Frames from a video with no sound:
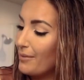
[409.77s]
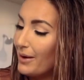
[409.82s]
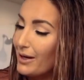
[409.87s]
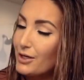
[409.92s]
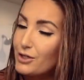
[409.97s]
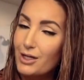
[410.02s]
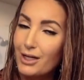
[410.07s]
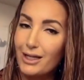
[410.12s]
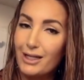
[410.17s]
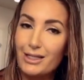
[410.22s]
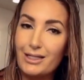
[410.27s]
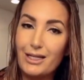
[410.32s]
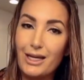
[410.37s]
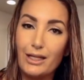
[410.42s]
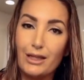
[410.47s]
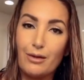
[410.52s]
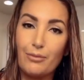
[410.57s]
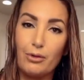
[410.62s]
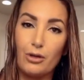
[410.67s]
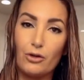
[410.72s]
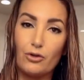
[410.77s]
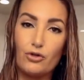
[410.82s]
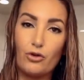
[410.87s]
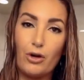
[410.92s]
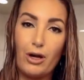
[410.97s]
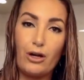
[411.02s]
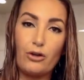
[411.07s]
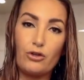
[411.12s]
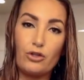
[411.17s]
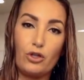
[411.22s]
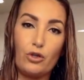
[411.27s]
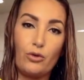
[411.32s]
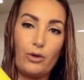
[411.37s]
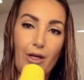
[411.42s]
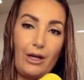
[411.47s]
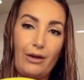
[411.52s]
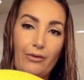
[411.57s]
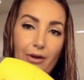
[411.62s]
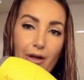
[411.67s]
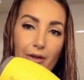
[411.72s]
I'm actually gonna take the blow dryer to
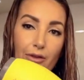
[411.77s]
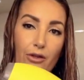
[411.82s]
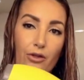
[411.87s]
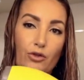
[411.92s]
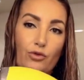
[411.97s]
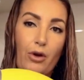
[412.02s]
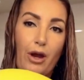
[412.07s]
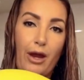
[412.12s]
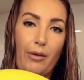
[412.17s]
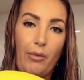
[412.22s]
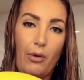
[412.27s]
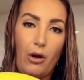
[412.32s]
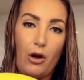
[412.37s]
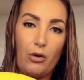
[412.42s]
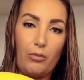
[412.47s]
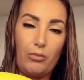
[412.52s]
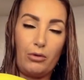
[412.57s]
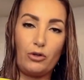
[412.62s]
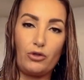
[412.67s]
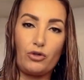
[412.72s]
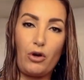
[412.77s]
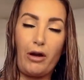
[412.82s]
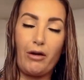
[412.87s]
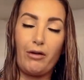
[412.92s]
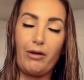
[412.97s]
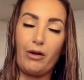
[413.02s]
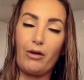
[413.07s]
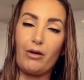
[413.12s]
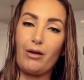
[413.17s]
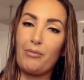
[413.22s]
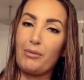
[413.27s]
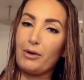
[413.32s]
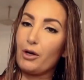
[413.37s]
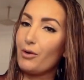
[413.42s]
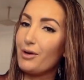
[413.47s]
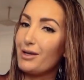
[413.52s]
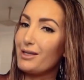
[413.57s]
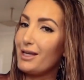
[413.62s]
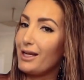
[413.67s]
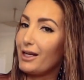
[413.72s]
it. I've got the Drybar blow dryer here. I'm gonna go
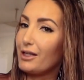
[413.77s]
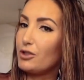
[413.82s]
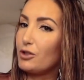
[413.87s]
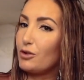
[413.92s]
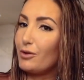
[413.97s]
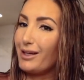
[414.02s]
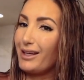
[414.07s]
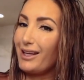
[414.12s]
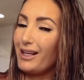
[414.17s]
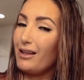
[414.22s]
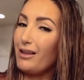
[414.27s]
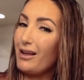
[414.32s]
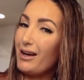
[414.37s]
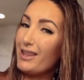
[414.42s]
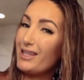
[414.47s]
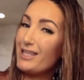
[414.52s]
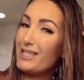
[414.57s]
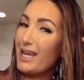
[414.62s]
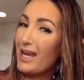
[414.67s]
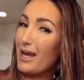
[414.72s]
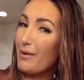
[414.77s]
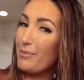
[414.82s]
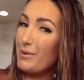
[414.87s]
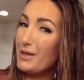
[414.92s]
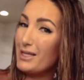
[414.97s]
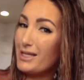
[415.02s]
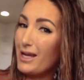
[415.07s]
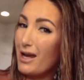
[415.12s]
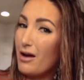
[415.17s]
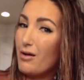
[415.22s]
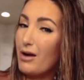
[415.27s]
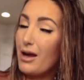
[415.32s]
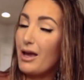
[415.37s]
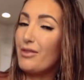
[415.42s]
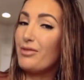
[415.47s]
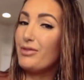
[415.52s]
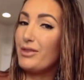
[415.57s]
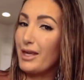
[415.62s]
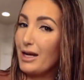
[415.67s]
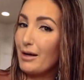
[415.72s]
ahead and take it to it, get a lot of the dampness out,
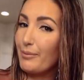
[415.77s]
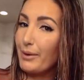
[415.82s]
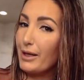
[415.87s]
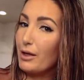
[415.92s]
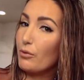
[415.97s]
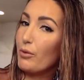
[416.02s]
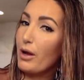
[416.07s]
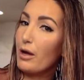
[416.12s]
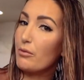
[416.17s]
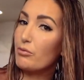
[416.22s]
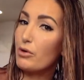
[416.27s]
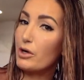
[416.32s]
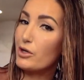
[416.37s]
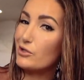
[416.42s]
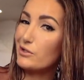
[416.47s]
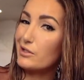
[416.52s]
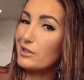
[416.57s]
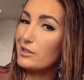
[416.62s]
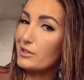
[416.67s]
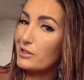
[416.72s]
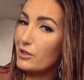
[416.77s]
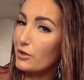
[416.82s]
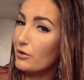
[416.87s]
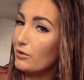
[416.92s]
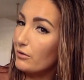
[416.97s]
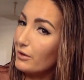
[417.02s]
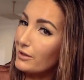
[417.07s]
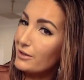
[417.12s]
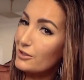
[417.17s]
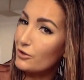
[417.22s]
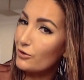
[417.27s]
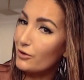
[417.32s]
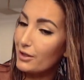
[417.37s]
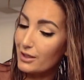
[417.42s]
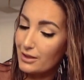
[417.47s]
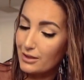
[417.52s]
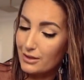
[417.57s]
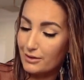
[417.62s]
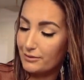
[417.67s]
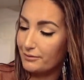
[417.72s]
and then I'm gonna round brush it. So let's do
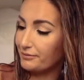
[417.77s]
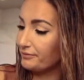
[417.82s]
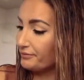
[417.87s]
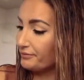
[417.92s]
this.